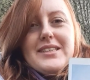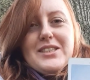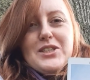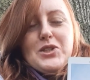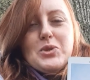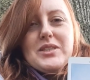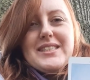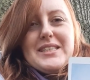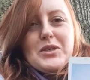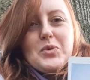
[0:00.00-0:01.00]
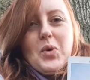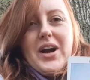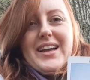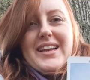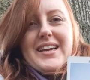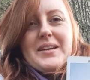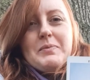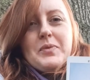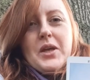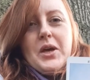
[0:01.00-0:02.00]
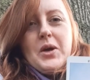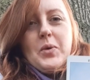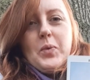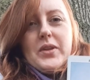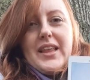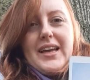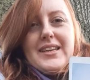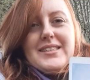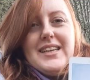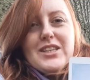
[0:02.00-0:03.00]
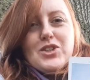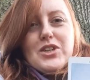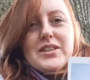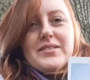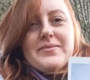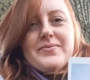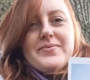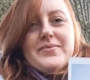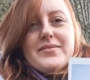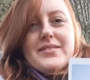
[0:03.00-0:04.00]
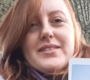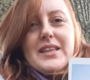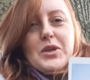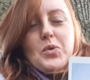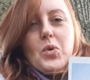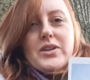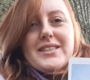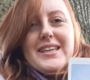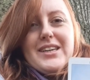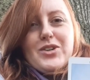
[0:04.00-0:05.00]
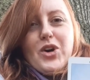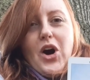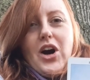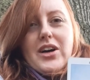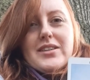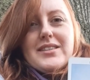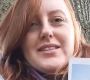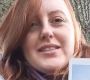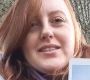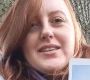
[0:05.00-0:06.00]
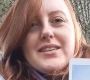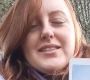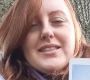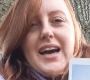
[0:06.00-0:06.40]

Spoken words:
So to sit quietly with that intention that you want to heal your heart, and to